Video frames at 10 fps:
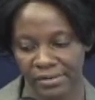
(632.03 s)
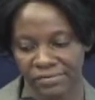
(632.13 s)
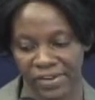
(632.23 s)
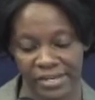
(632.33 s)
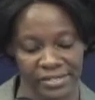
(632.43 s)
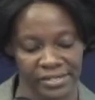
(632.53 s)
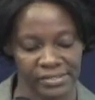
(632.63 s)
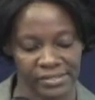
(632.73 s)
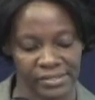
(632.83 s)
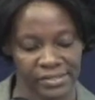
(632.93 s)

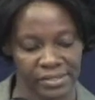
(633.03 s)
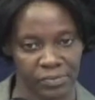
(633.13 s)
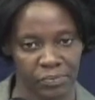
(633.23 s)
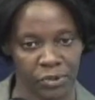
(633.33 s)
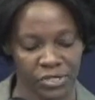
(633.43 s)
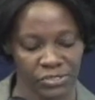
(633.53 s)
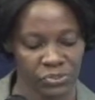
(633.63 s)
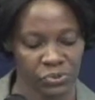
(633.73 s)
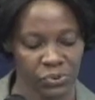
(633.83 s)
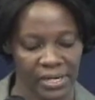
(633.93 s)
findings
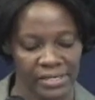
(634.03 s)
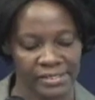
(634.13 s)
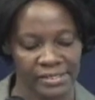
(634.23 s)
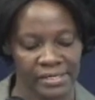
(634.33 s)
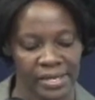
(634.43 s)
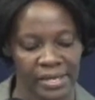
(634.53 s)
point towards